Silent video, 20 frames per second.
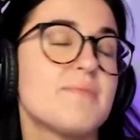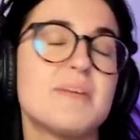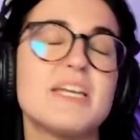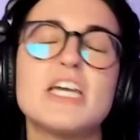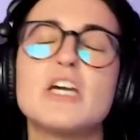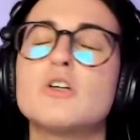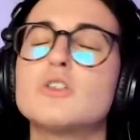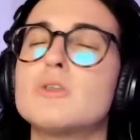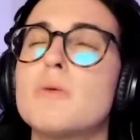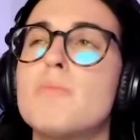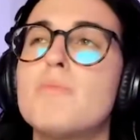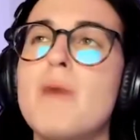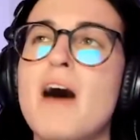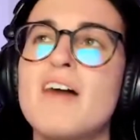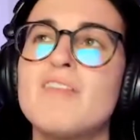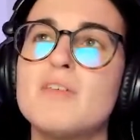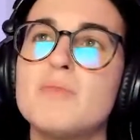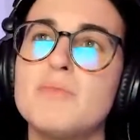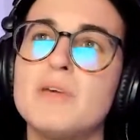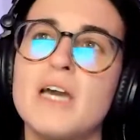I mean, he goes
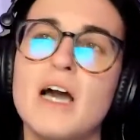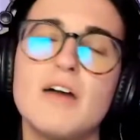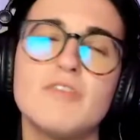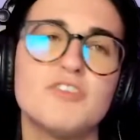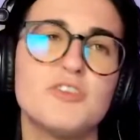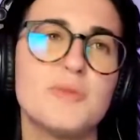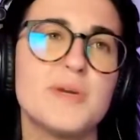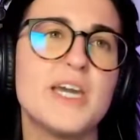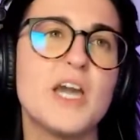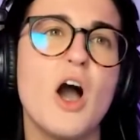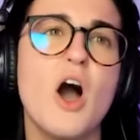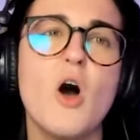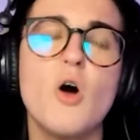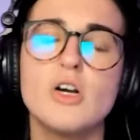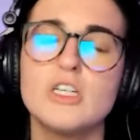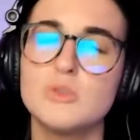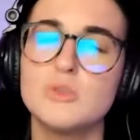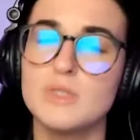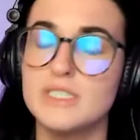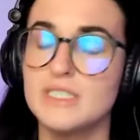above and beyond for me,
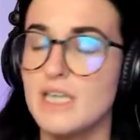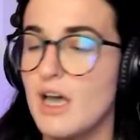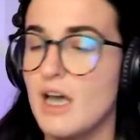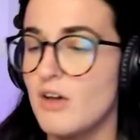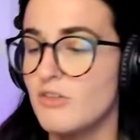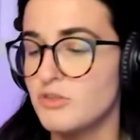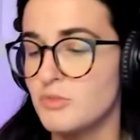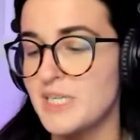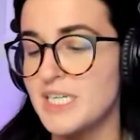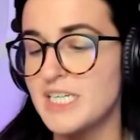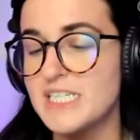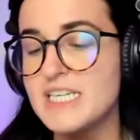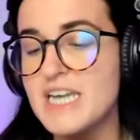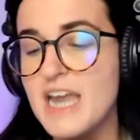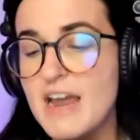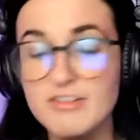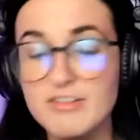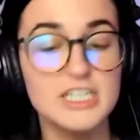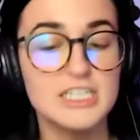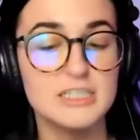always wants to help for me, he
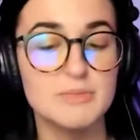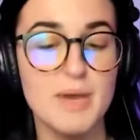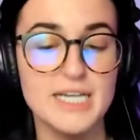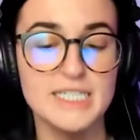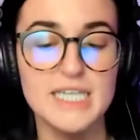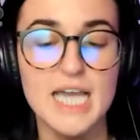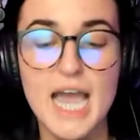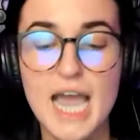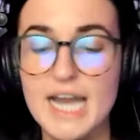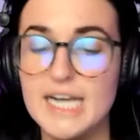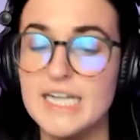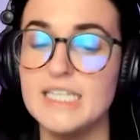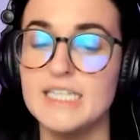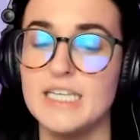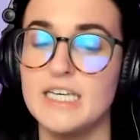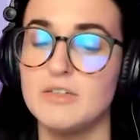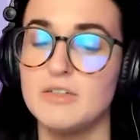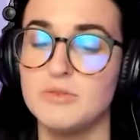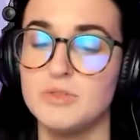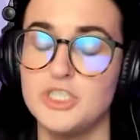never expects
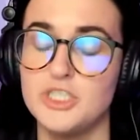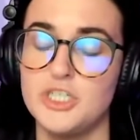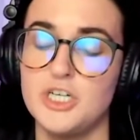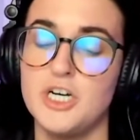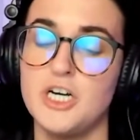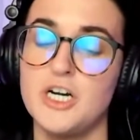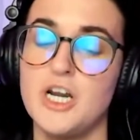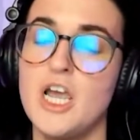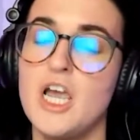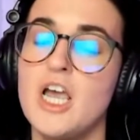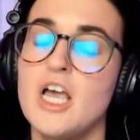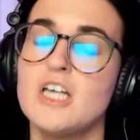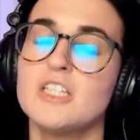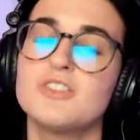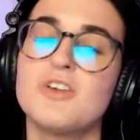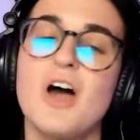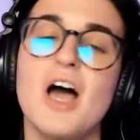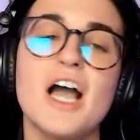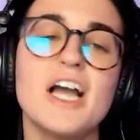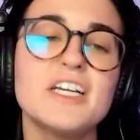anything in return.
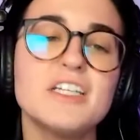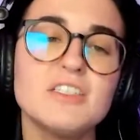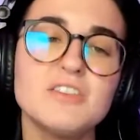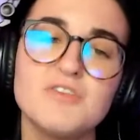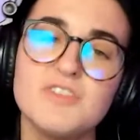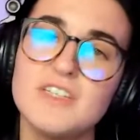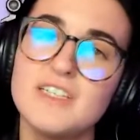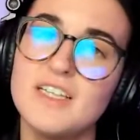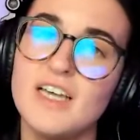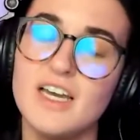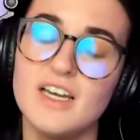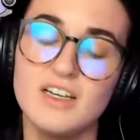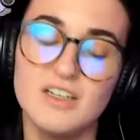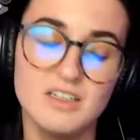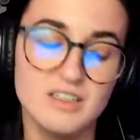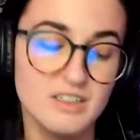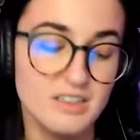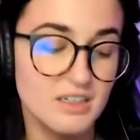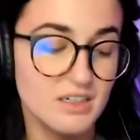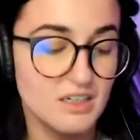So I just feel
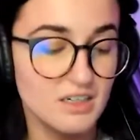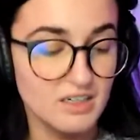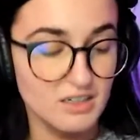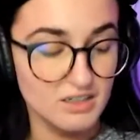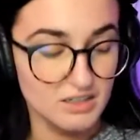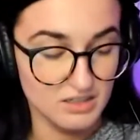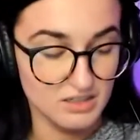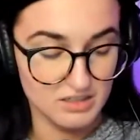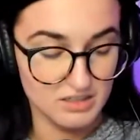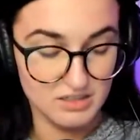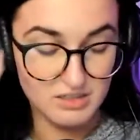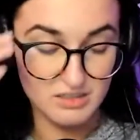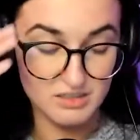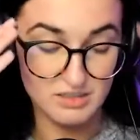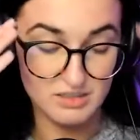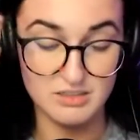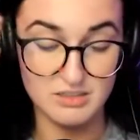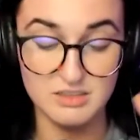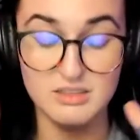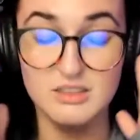like, oh,
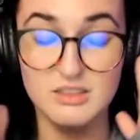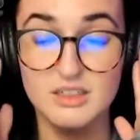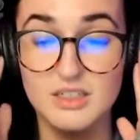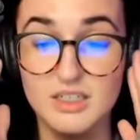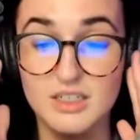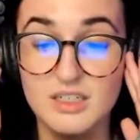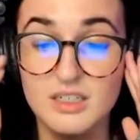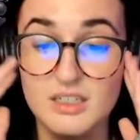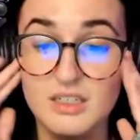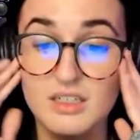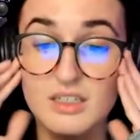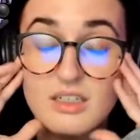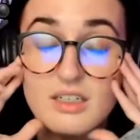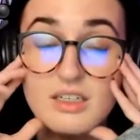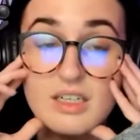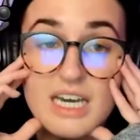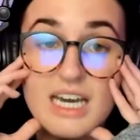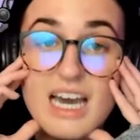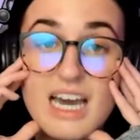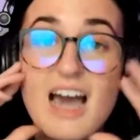
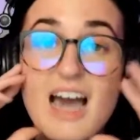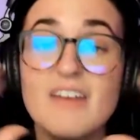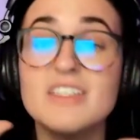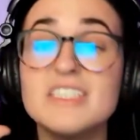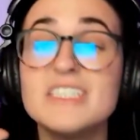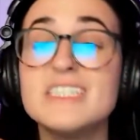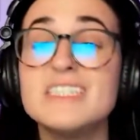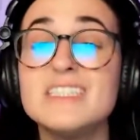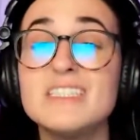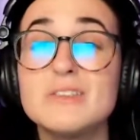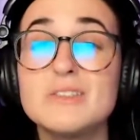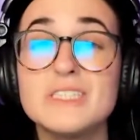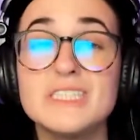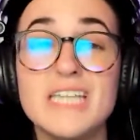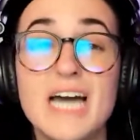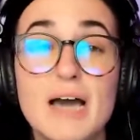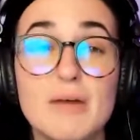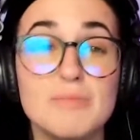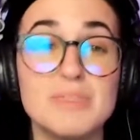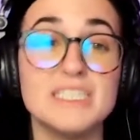having to deal
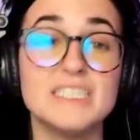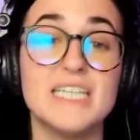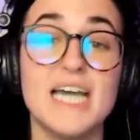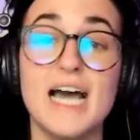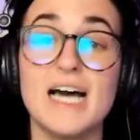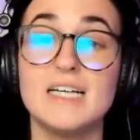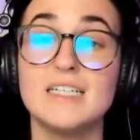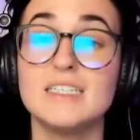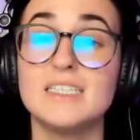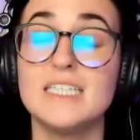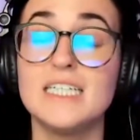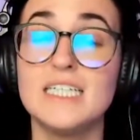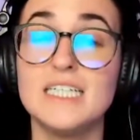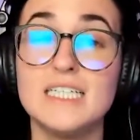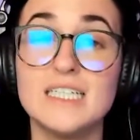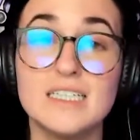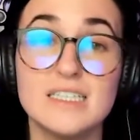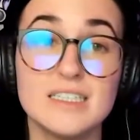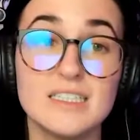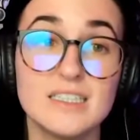with that
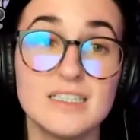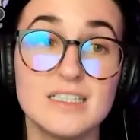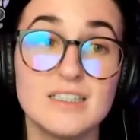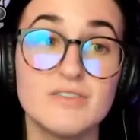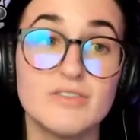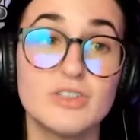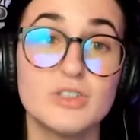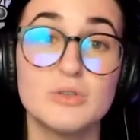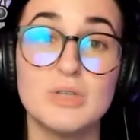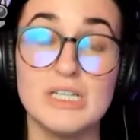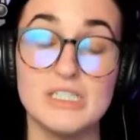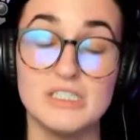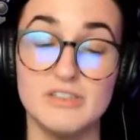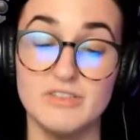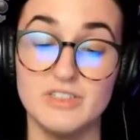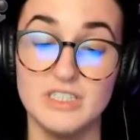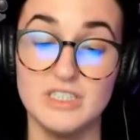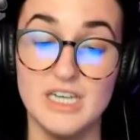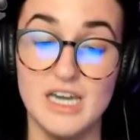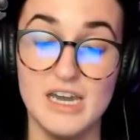mentality for the
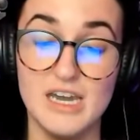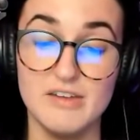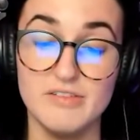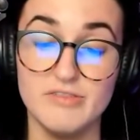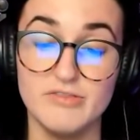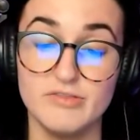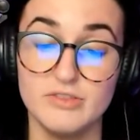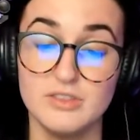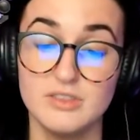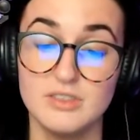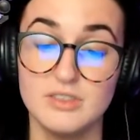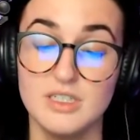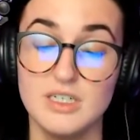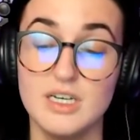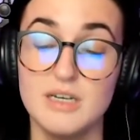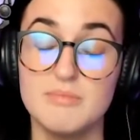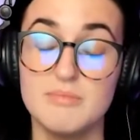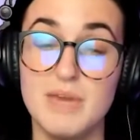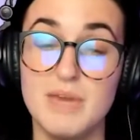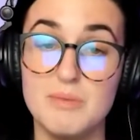rest of your life
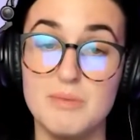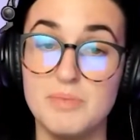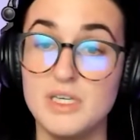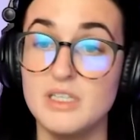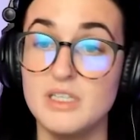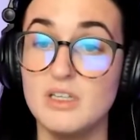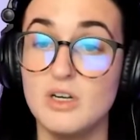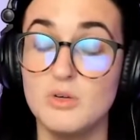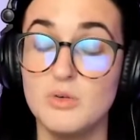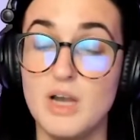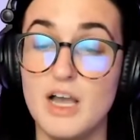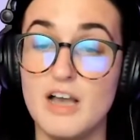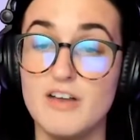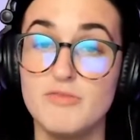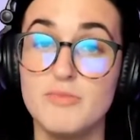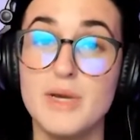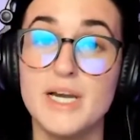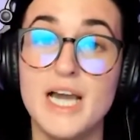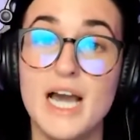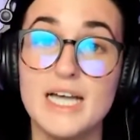might be a little
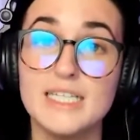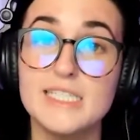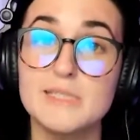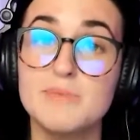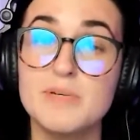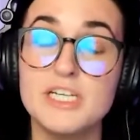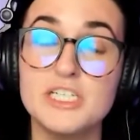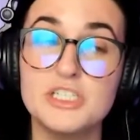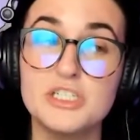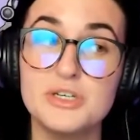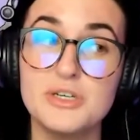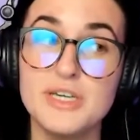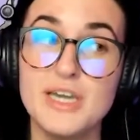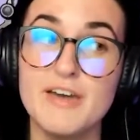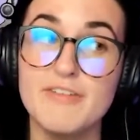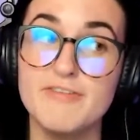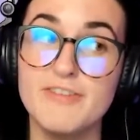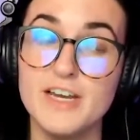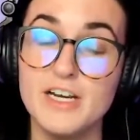rough, but Godspeed to you.